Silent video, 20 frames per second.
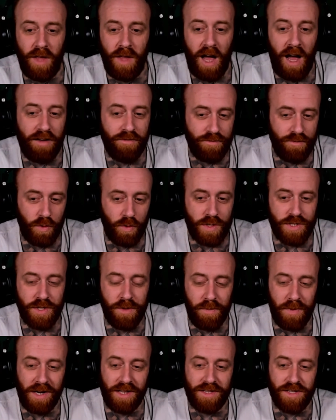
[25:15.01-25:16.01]
I've voiced
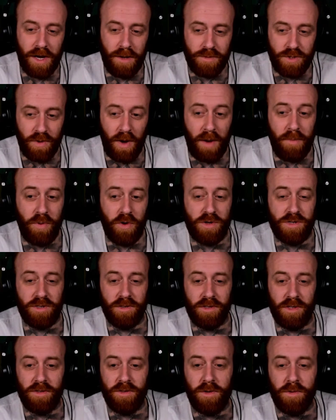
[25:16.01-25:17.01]
it many times, so I
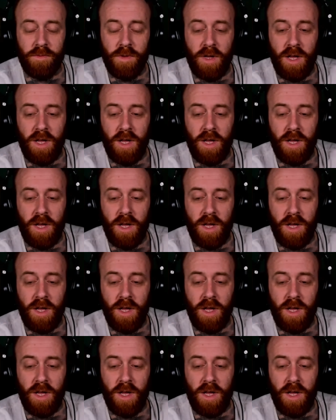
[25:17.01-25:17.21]
personally do.